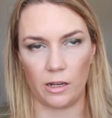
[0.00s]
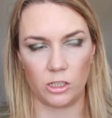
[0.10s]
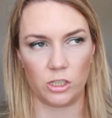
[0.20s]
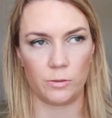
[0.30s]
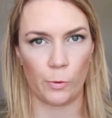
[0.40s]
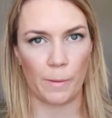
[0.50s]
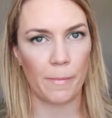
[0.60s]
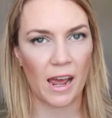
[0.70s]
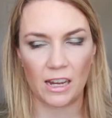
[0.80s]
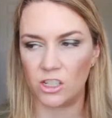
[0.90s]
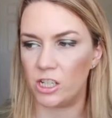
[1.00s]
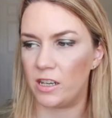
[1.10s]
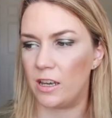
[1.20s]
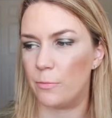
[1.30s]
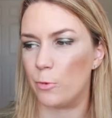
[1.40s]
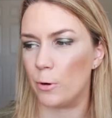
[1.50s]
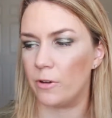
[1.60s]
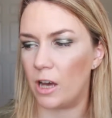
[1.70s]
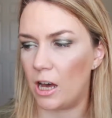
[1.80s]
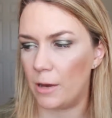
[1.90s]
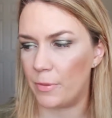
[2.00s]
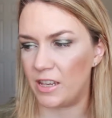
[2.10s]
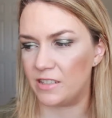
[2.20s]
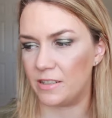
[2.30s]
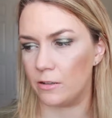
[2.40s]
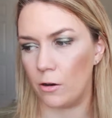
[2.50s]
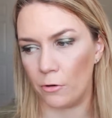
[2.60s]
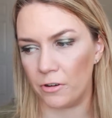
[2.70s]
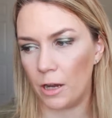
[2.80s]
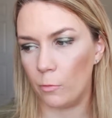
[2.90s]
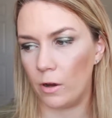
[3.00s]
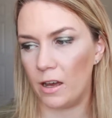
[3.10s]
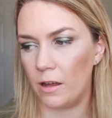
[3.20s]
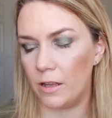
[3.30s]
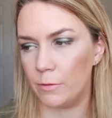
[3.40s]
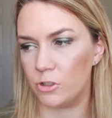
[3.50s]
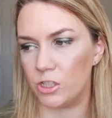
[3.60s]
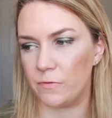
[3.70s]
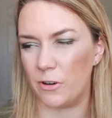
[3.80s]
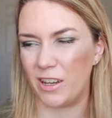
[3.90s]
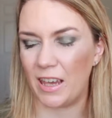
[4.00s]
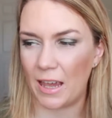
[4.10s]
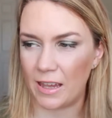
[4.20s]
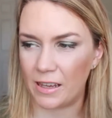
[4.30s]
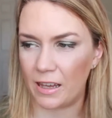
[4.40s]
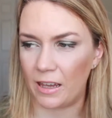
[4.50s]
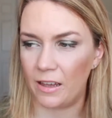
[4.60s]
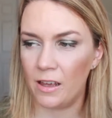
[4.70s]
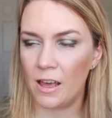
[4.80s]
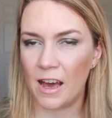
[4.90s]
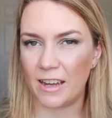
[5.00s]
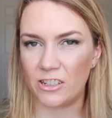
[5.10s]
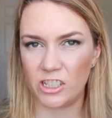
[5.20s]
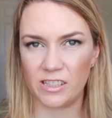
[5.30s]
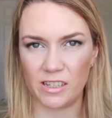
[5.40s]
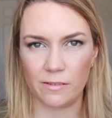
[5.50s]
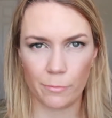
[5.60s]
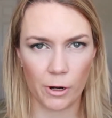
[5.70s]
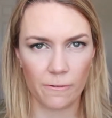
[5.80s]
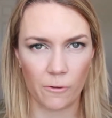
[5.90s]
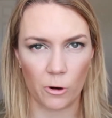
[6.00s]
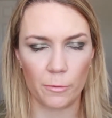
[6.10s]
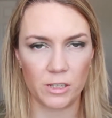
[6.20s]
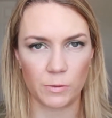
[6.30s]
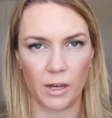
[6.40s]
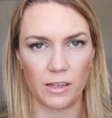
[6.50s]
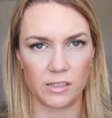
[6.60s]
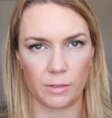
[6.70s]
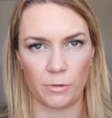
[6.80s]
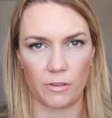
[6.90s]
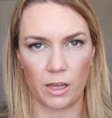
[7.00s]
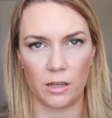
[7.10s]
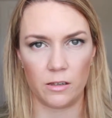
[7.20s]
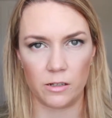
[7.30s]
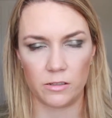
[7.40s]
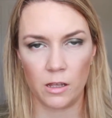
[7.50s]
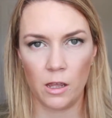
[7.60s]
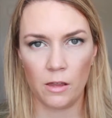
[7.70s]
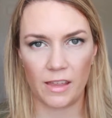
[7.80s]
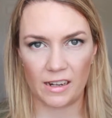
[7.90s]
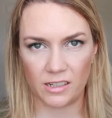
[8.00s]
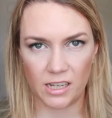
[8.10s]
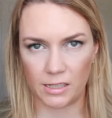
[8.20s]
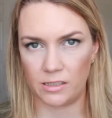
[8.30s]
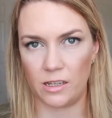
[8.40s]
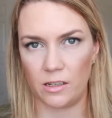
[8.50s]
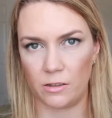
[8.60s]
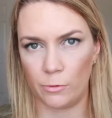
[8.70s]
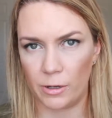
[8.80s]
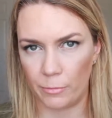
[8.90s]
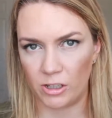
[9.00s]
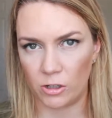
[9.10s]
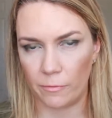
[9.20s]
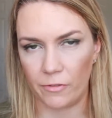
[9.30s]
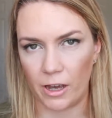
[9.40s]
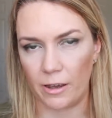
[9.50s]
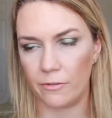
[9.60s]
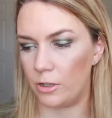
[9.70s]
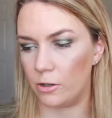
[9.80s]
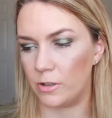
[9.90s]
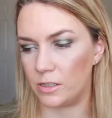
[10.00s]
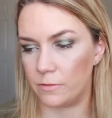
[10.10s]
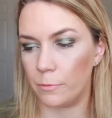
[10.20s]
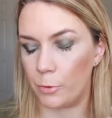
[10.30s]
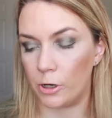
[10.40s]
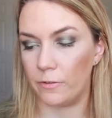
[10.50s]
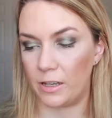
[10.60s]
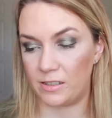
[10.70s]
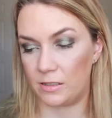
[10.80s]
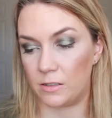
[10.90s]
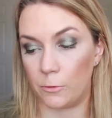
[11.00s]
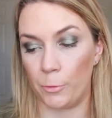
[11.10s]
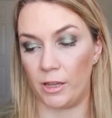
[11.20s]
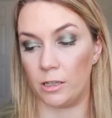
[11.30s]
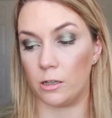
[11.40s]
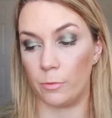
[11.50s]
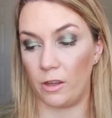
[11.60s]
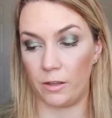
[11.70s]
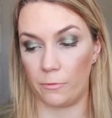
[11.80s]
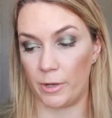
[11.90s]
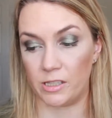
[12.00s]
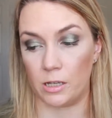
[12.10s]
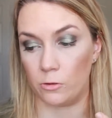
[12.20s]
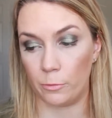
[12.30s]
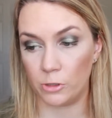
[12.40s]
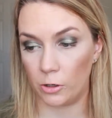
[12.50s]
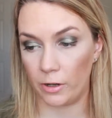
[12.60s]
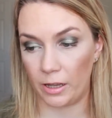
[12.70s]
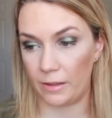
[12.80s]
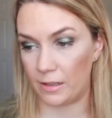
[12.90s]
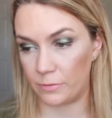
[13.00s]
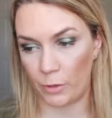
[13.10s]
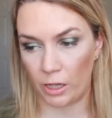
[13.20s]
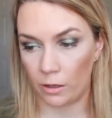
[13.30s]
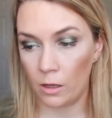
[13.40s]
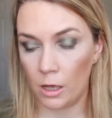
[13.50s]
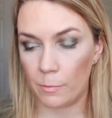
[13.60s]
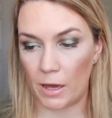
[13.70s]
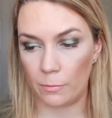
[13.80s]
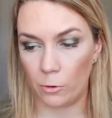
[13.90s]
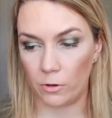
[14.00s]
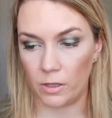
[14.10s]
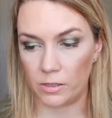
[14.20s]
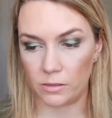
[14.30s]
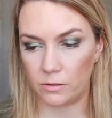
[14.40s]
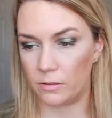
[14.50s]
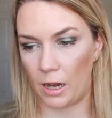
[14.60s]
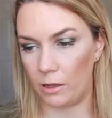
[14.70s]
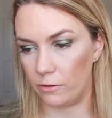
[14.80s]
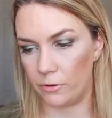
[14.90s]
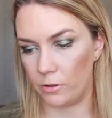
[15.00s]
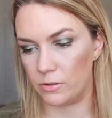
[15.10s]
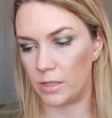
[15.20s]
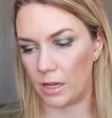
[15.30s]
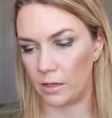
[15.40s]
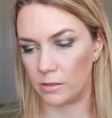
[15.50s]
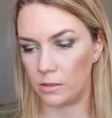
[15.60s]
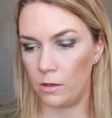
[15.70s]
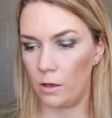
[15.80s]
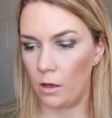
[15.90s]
It just went patchy, it broke up, it didn't hold up well, it was just very cakey, and it just didn't perform as well as some of the others that I tested and that were in my top 5. You know, it's perfect. It says it's formulated completely for my skin. Normal to oily, that's me. Matte and poreless, I look for those things.